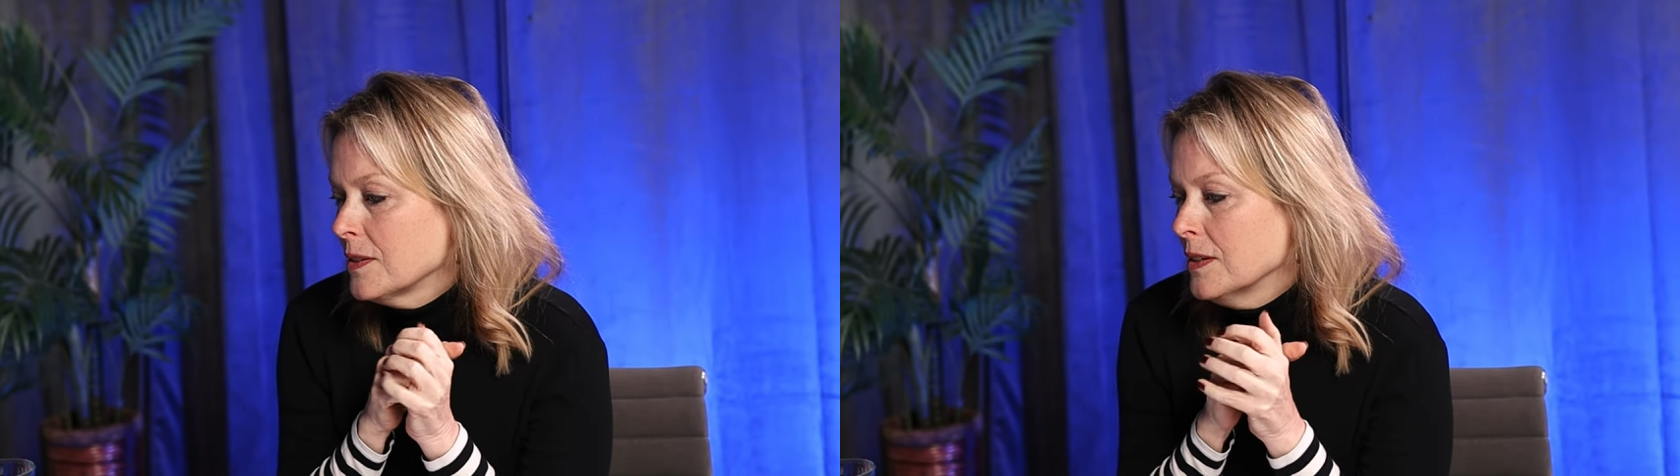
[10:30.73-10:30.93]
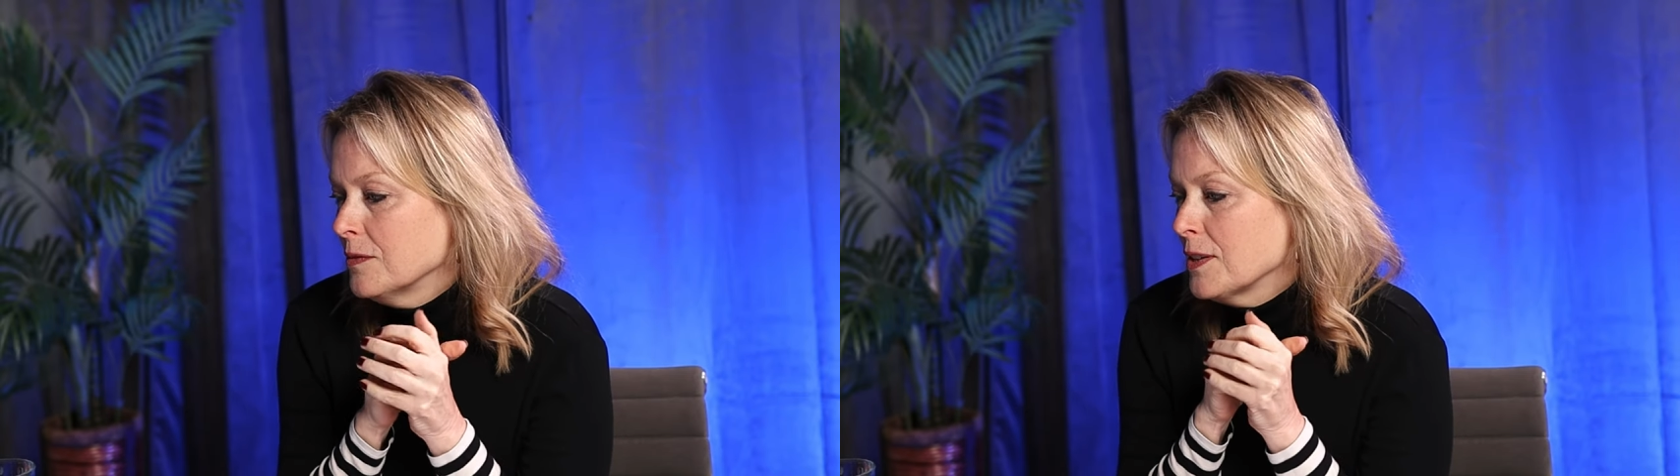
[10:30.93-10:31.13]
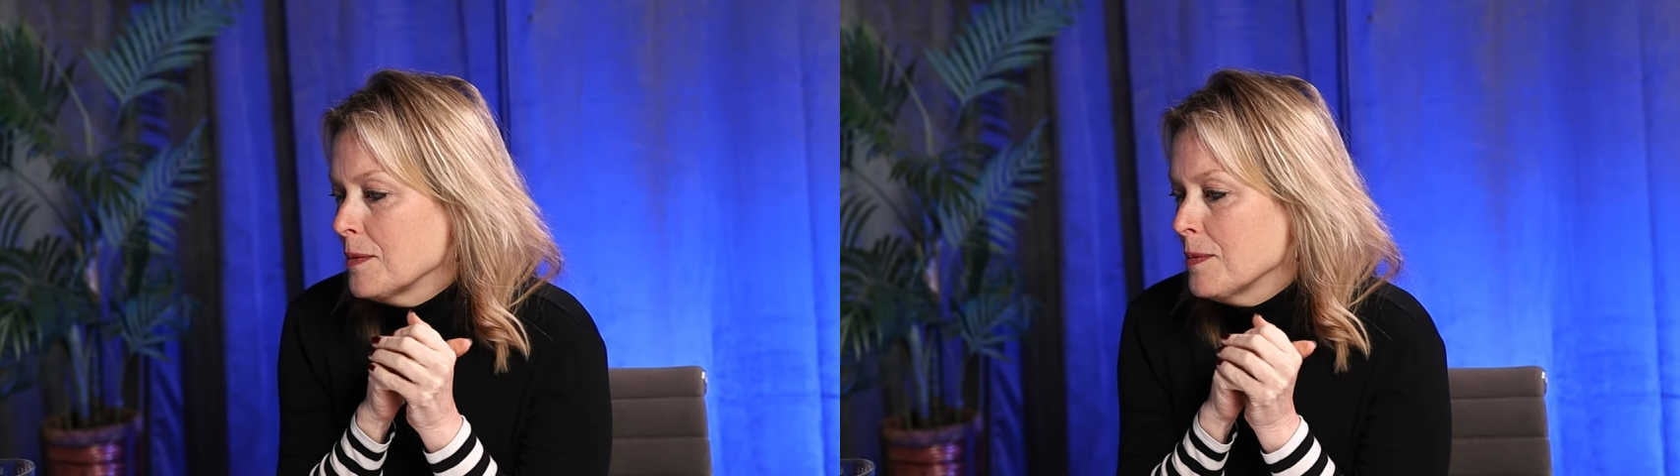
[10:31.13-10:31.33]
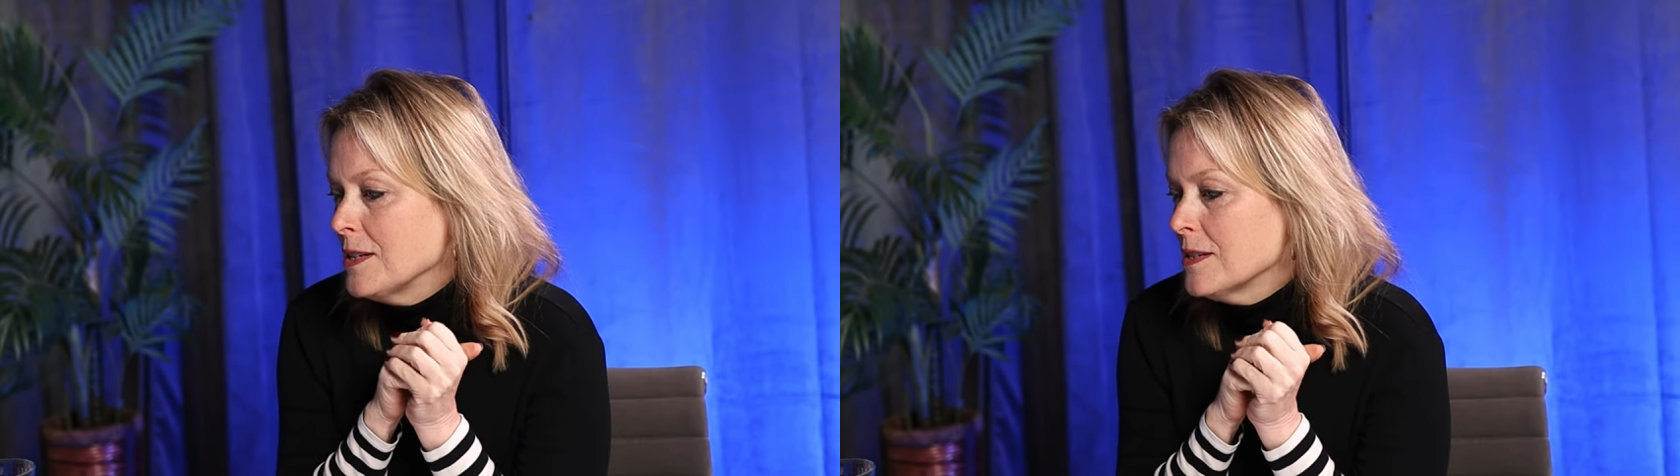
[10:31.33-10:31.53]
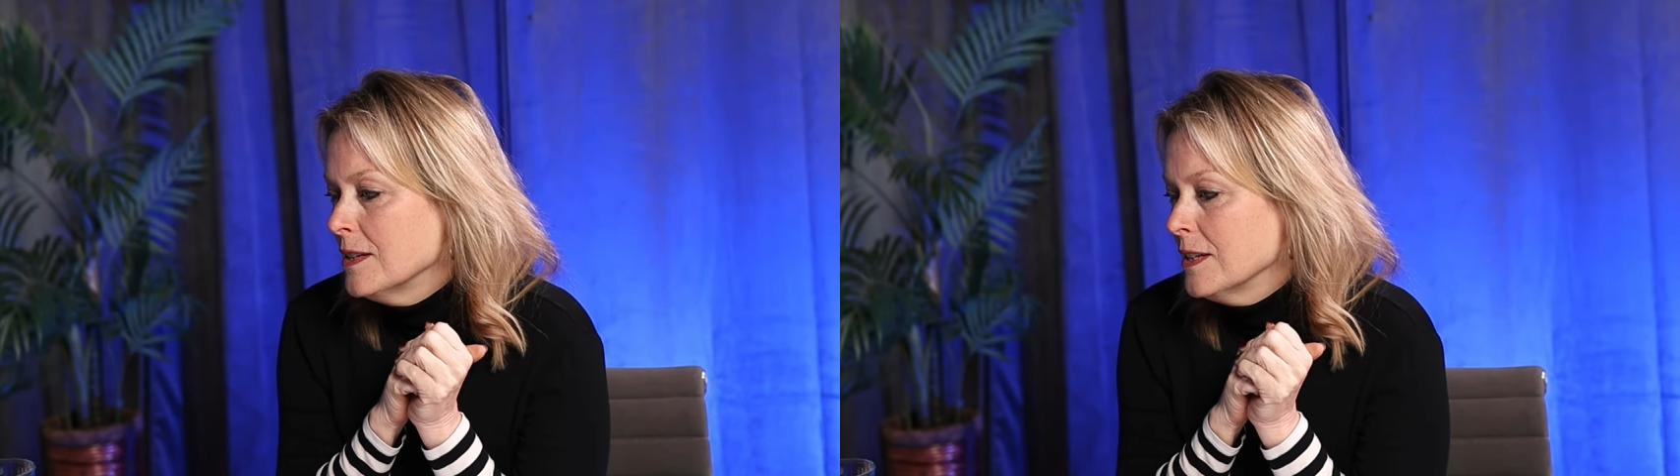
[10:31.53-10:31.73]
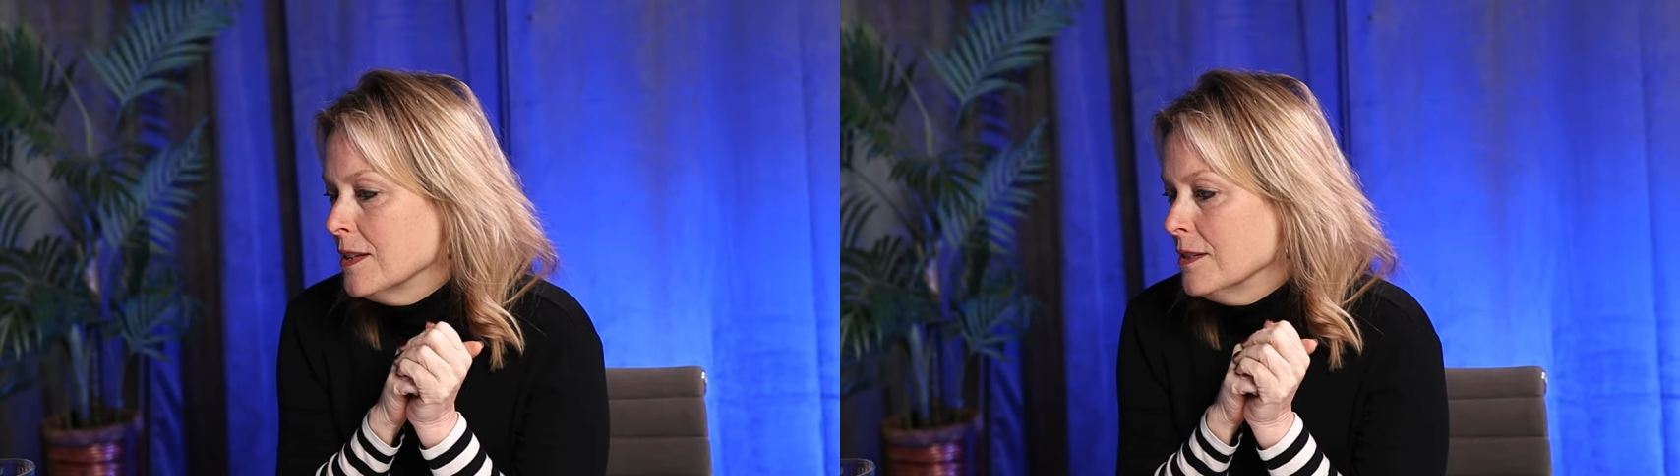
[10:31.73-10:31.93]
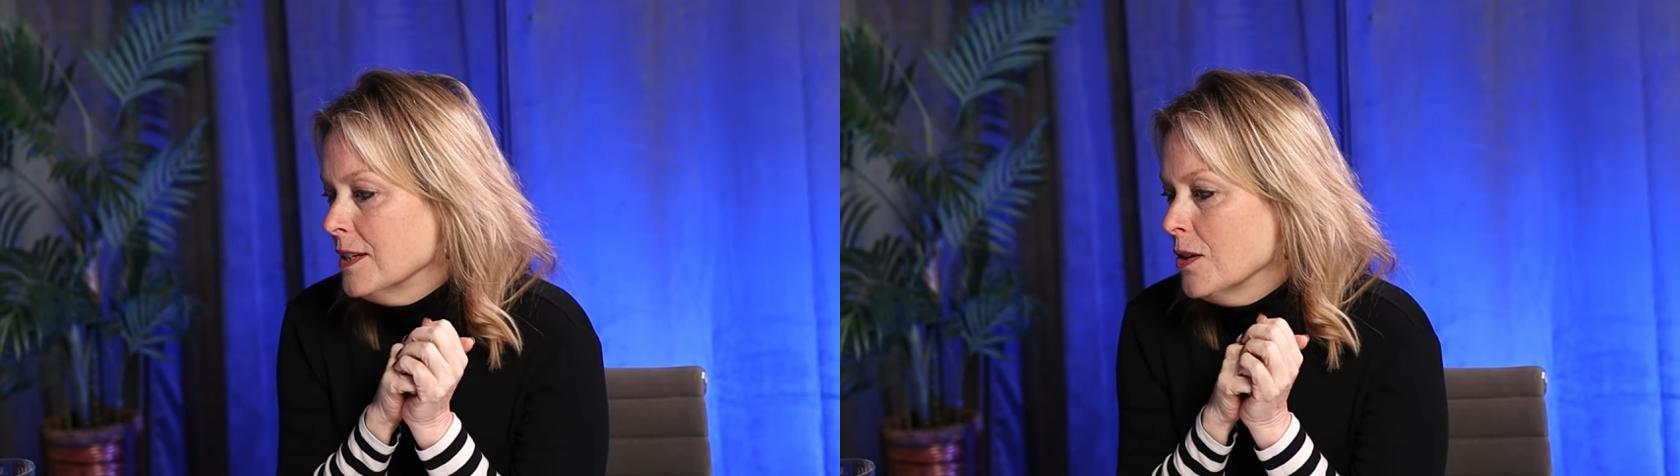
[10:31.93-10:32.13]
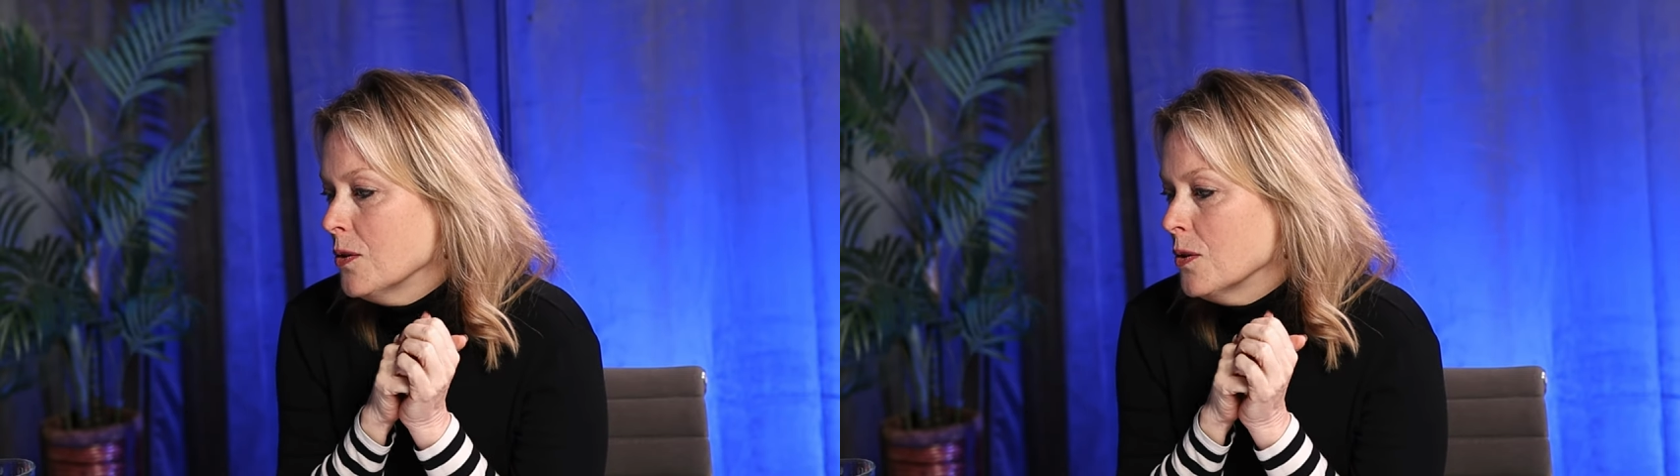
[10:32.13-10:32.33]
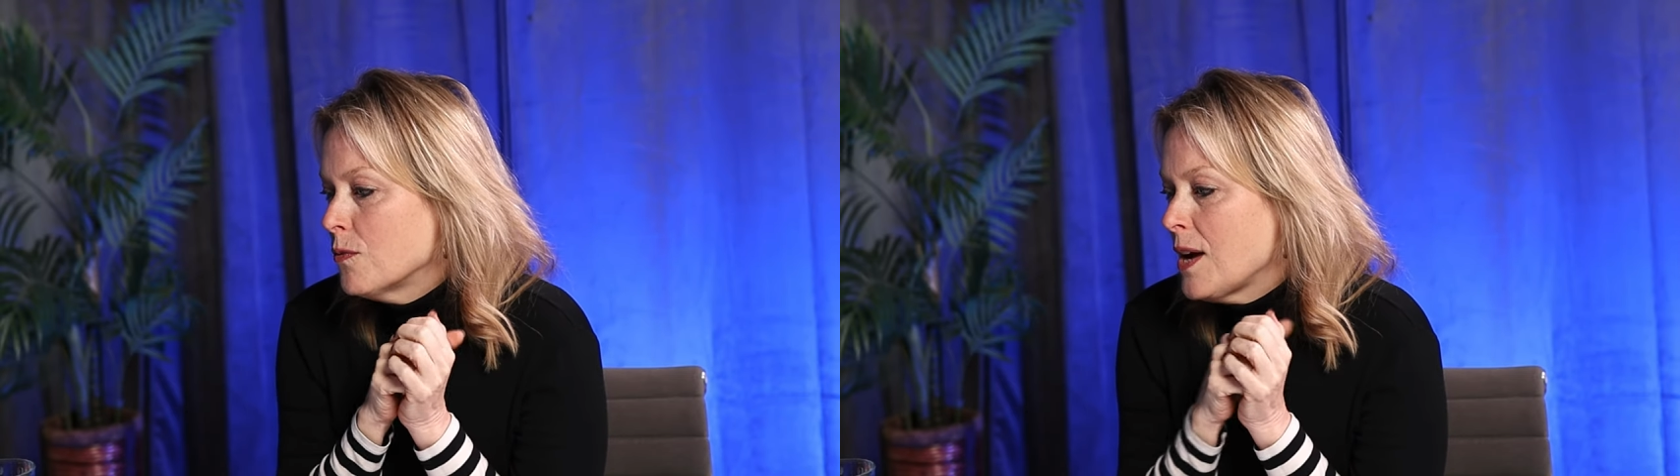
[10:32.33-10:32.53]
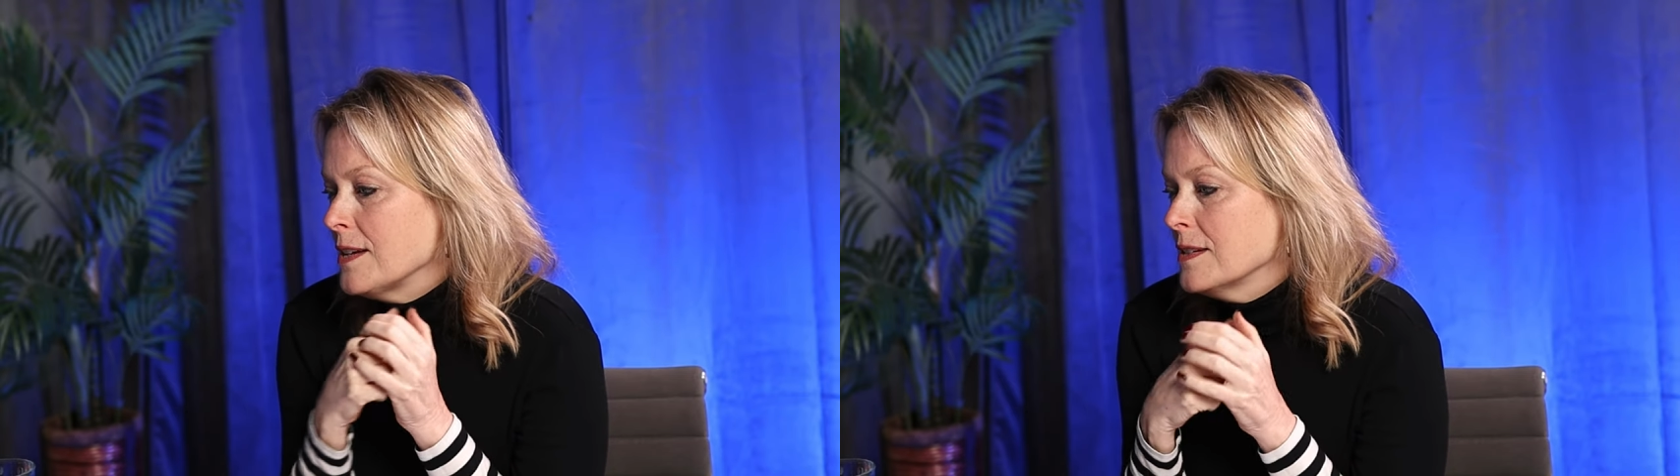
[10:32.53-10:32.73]
a friend of mine said the other day, oh, a
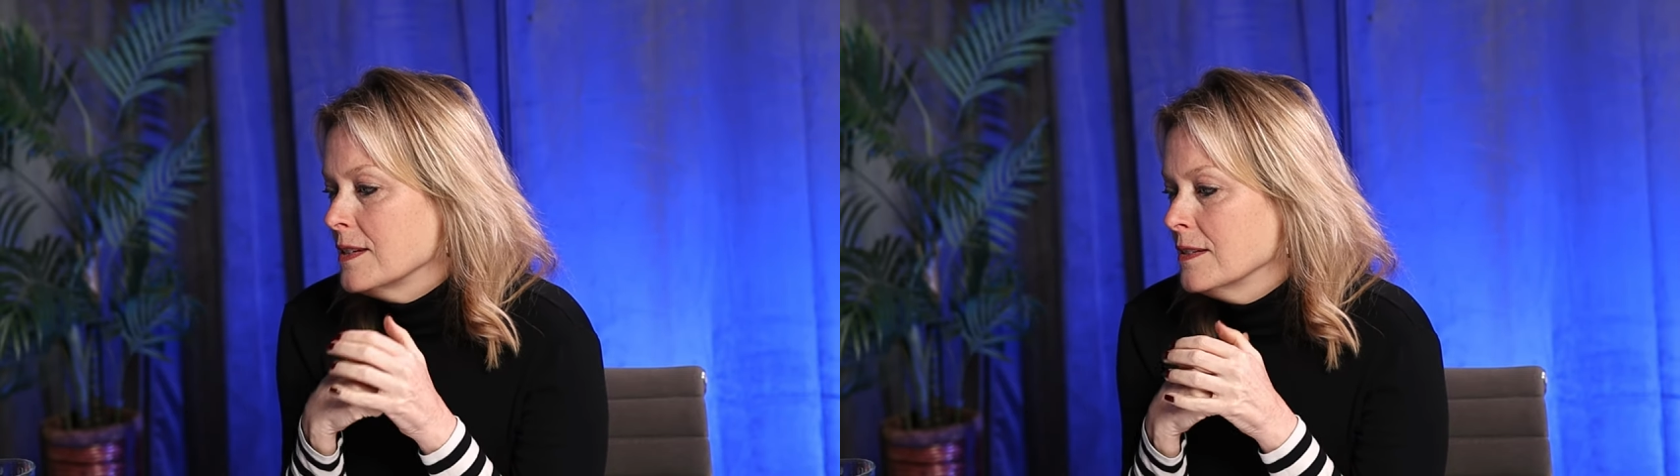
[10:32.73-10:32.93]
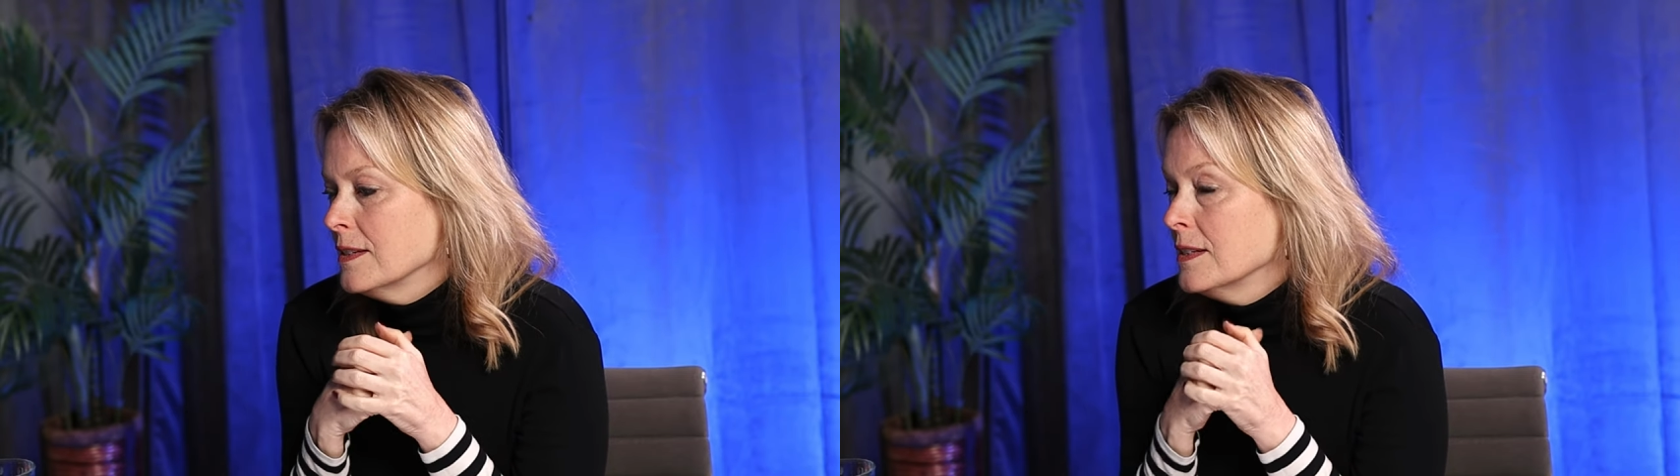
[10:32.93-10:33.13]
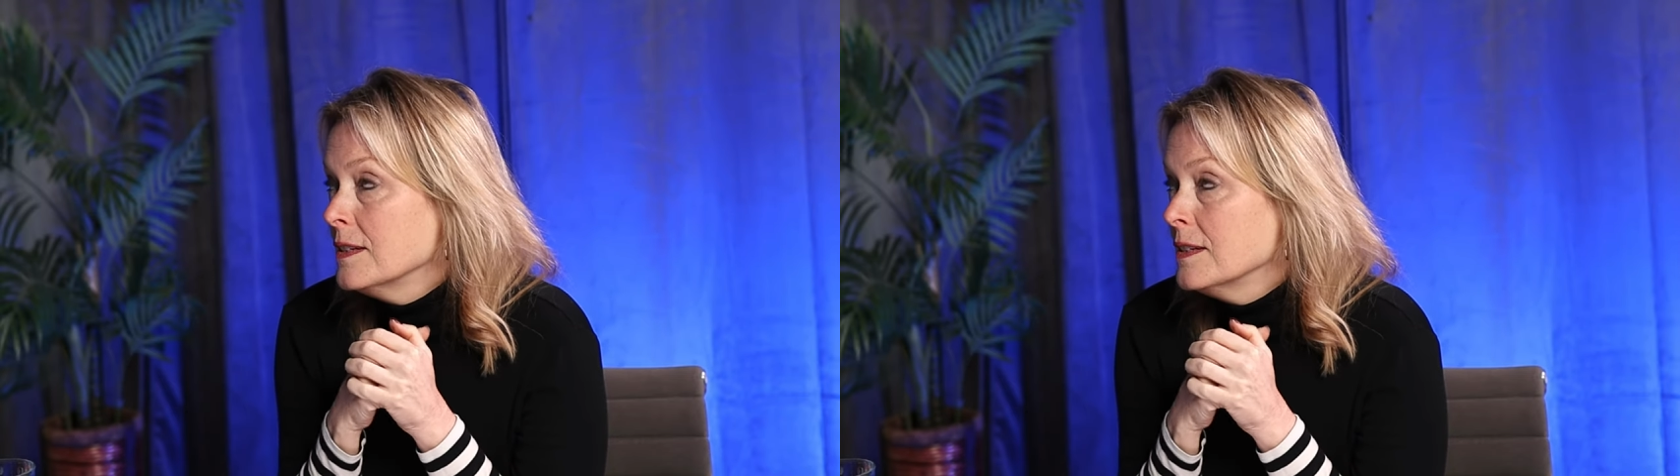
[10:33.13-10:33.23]
rising,